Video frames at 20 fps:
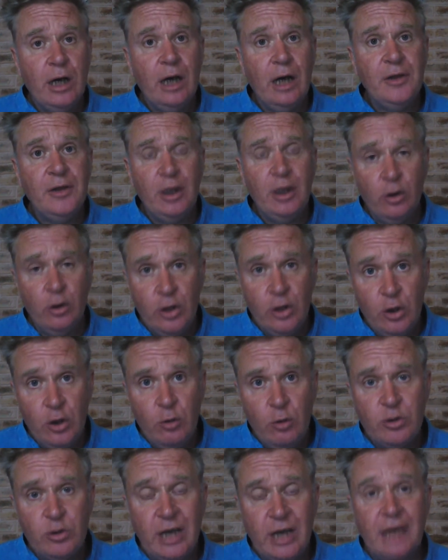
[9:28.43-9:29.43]
and they are
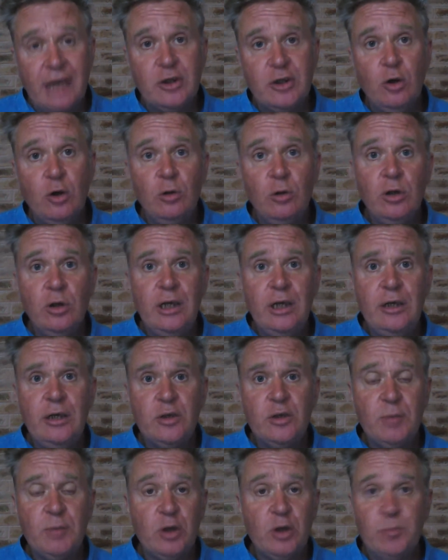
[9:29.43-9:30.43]
used as cult
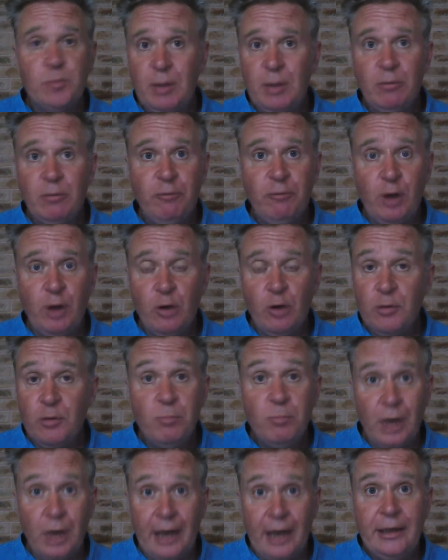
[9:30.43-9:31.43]
leaders because people follow
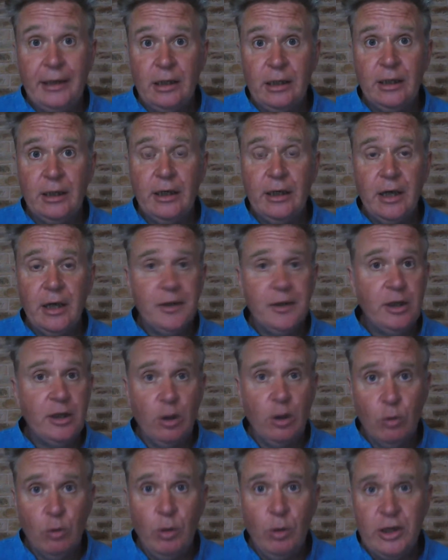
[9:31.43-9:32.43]
them blindly. They
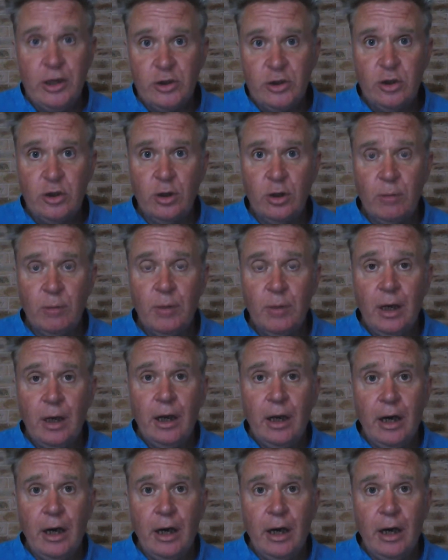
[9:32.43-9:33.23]
don't question them.